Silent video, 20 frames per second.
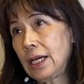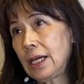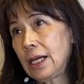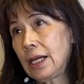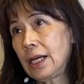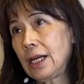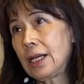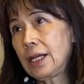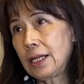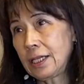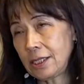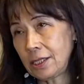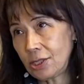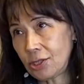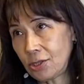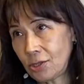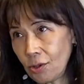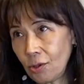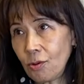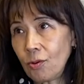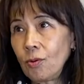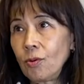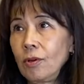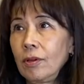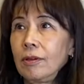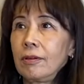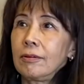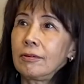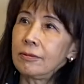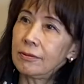And so
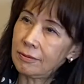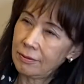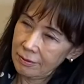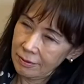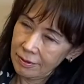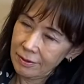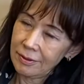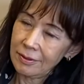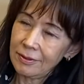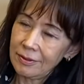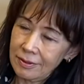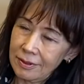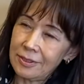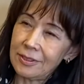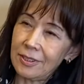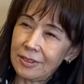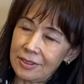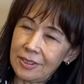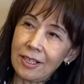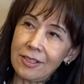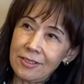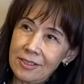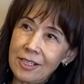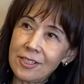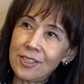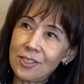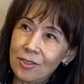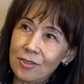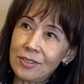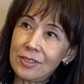it's
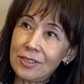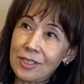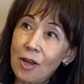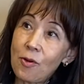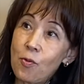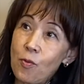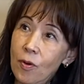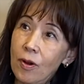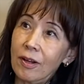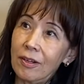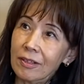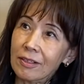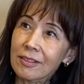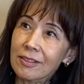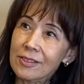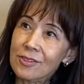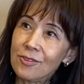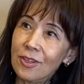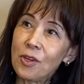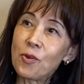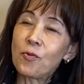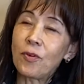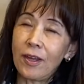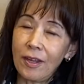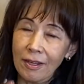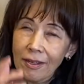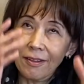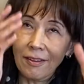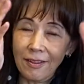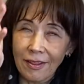such a tough work. So
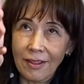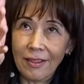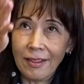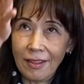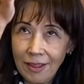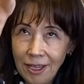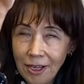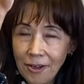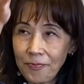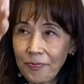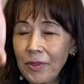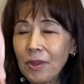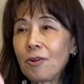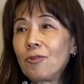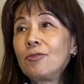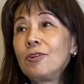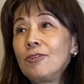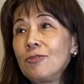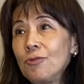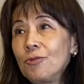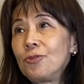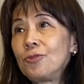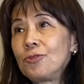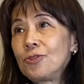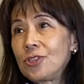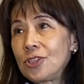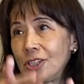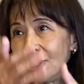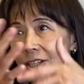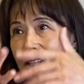anyway, the
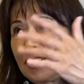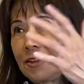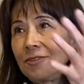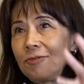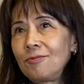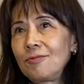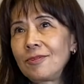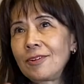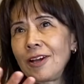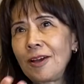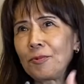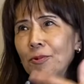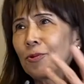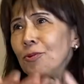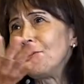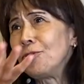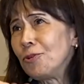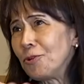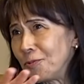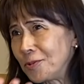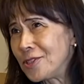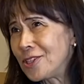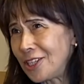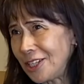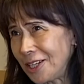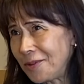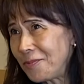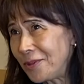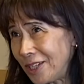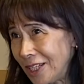urushi kind of group
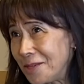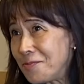team